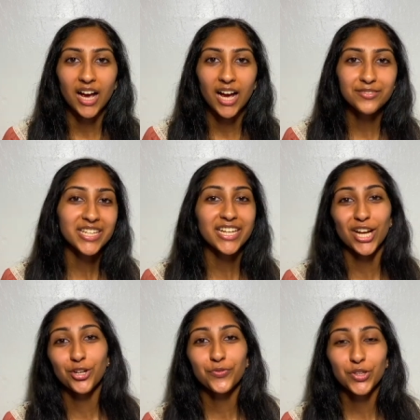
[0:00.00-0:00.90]
I've seen
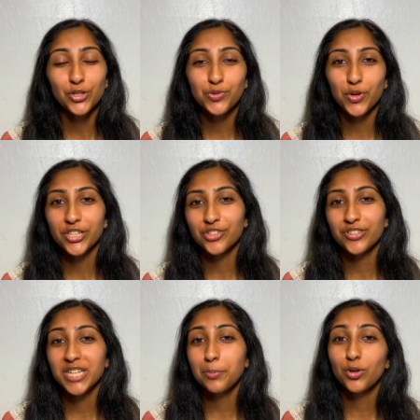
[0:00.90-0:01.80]
interviews where it's your
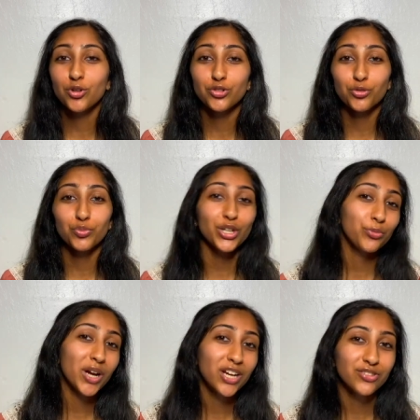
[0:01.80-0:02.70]
typical 3
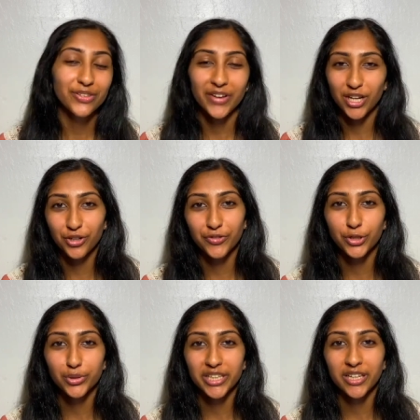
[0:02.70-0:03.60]
rounds of
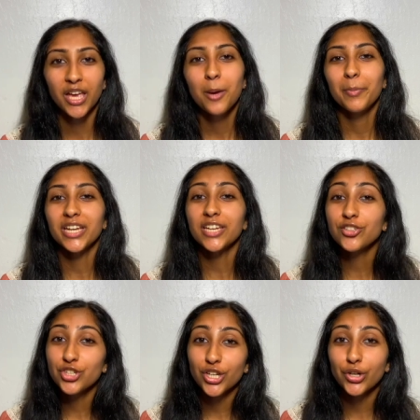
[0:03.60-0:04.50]
interviewing, but
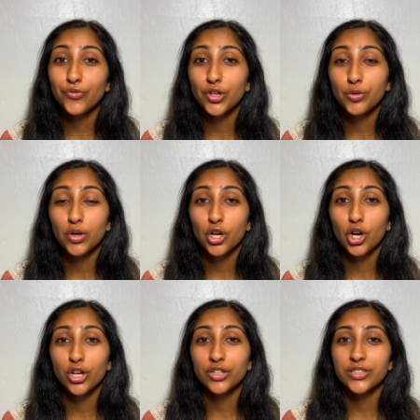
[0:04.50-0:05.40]
each interview
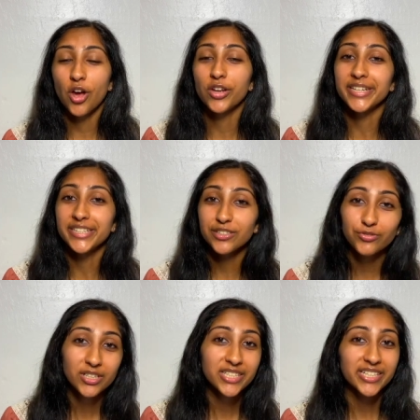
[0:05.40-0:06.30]
occurs on a
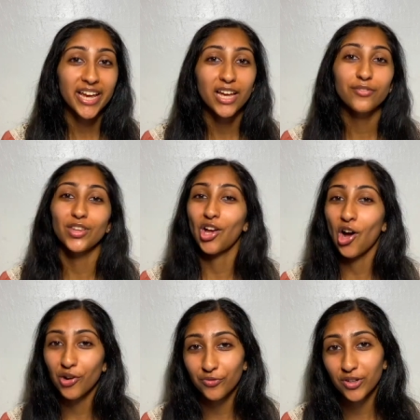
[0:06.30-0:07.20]
different day of the
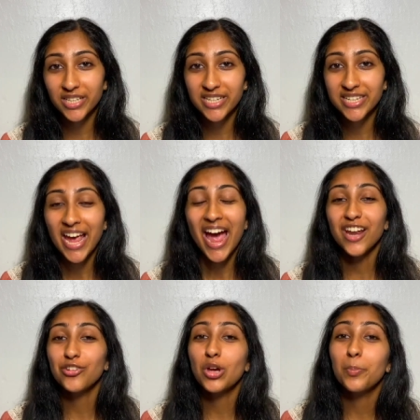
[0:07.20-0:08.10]
conference, and
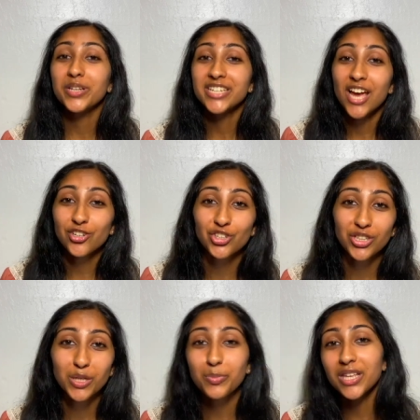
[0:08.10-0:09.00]
you could
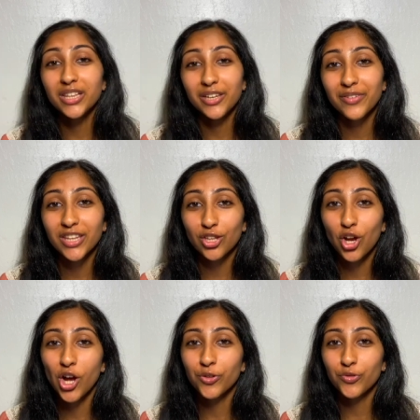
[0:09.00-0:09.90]
potentially be leaving the
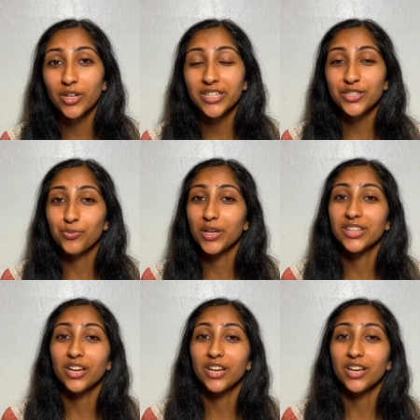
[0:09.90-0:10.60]
conference with